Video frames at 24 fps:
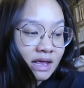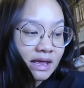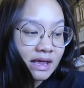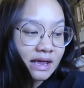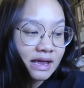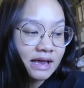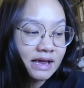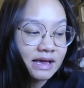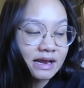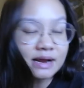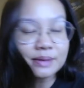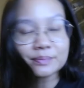
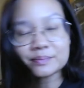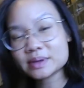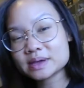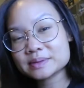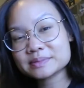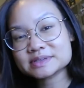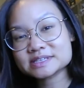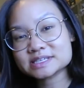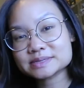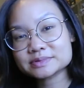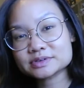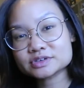and
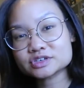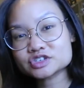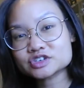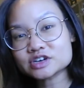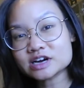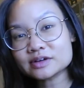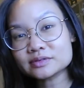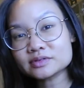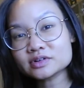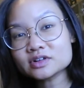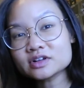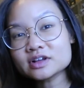baby's able to
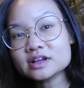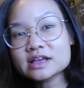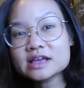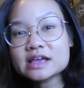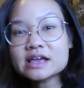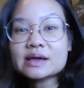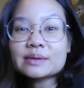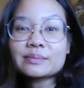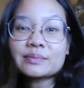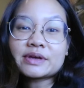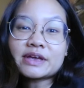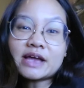travel.
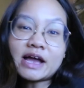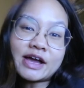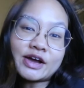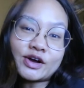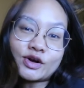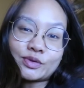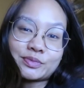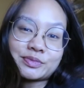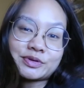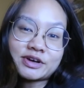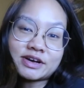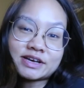But yeah, I
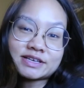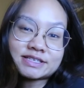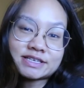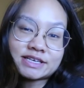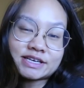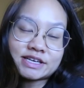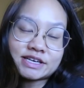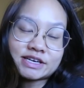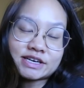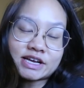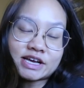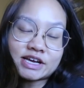hope you guys
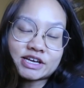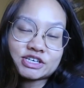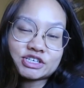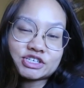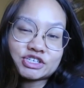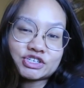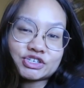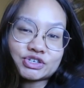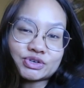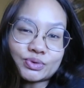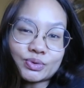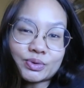
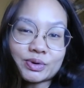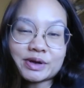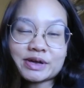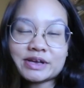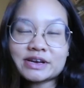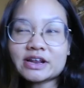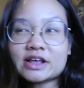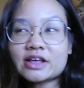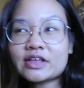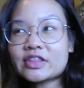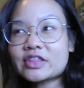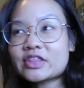
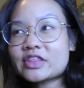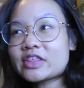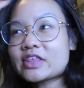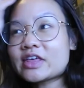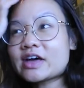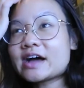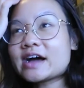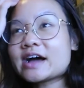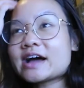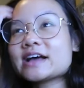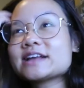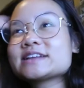enjoyed
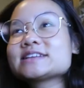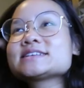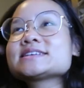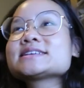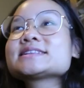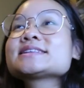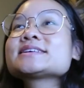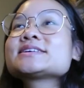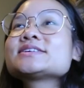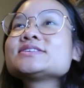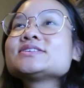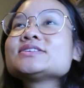that
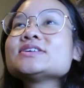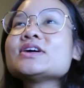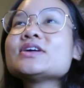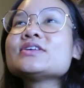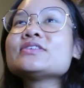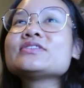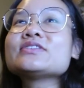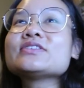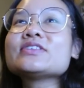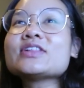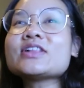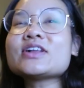little
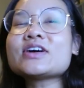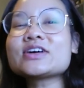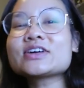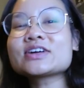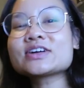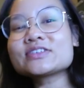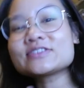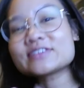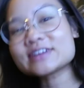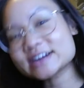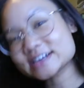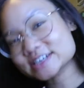vlog
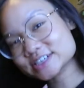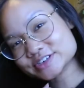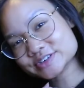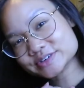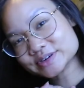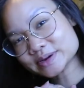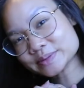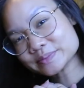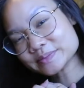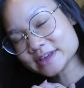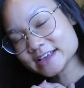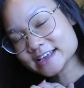of our
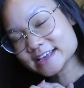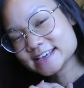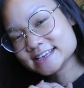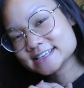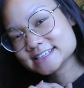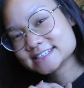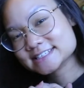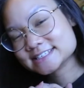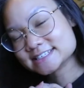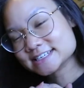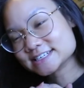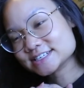trip.
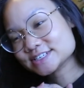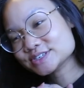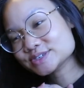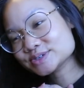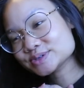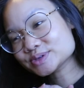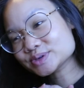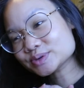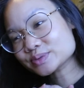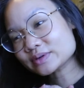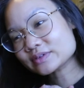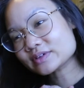Stay
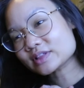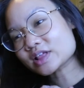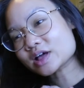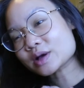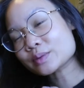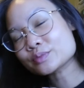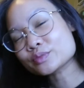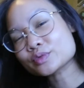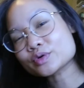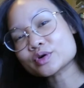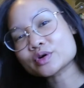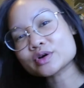tuned. We have a
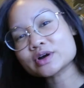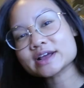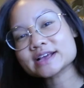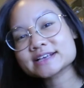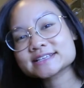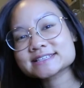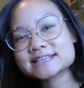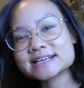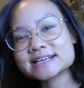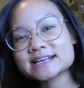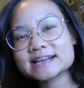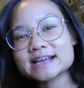lot more
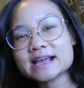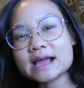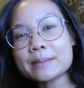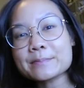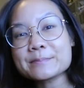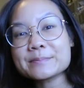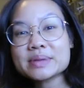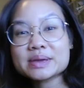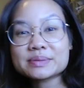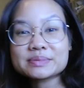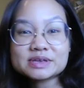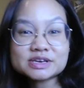exciting
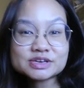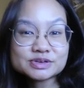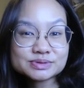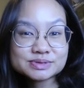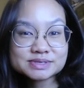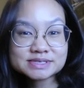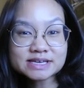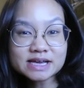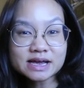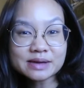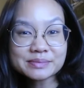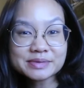baby
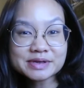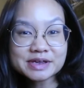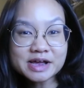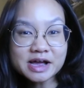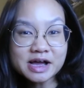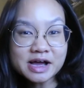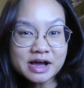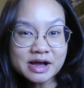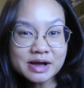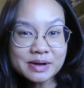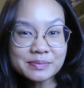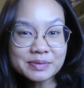news coming
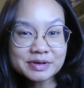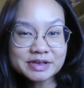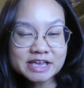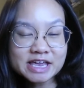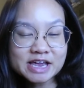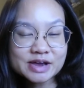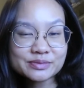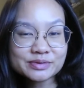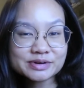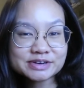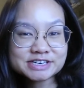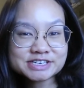up. I
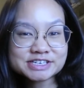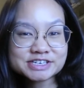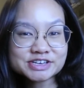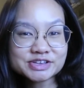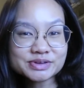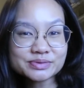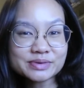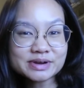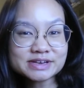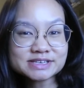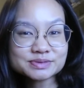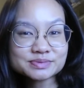can't wait to share
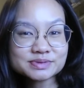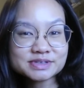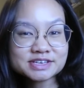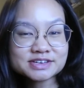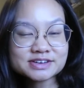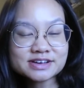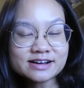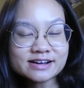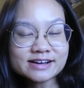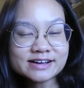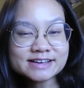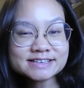the rest with you
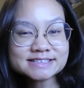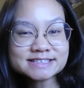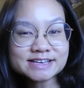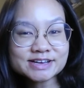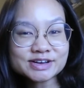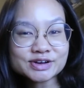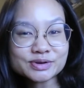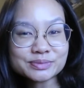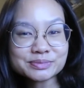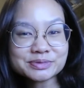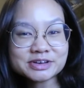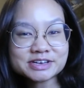guys. I
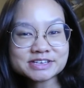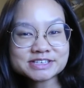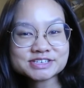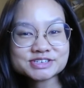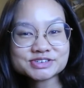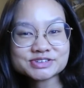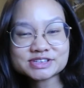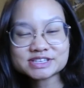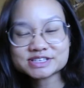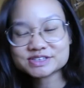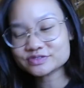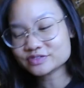hope you guys
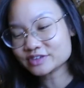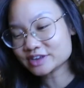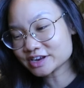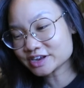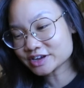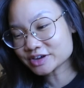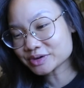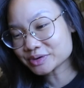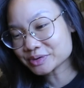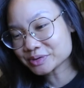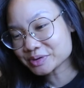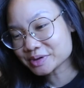enjoyed this
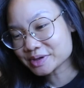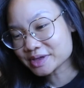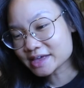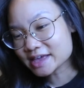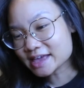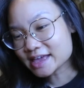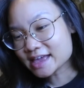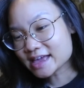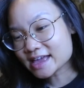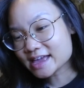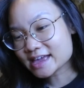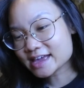video
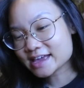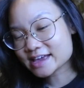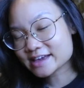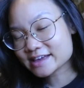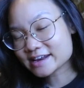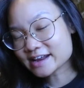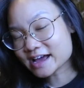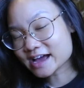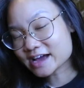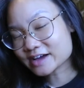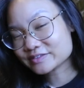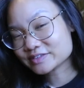
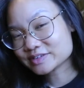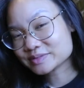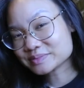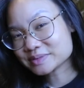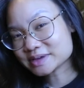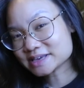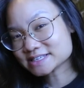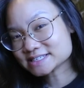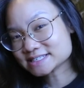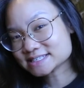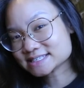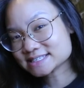and have an
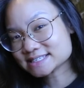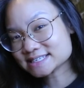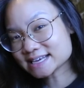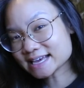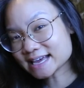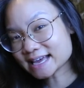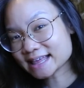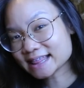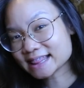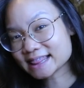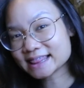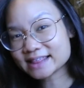amazing
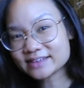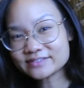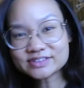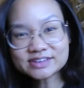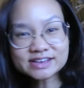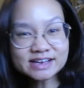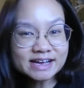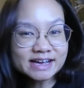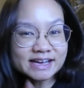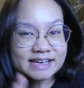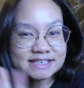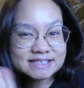day. Love
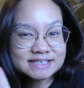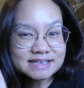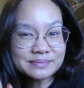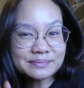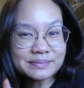you guys.